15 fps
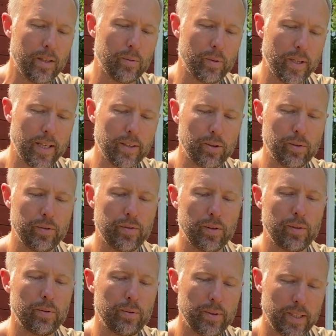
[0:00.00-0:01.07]
What I do
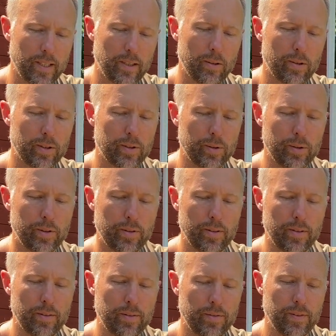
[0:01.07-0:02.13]
for really long cooks
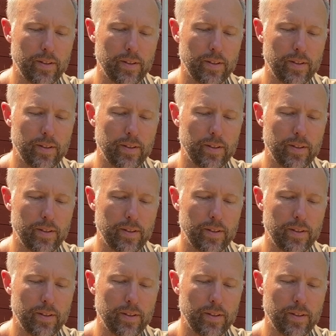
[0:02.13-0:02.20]
is,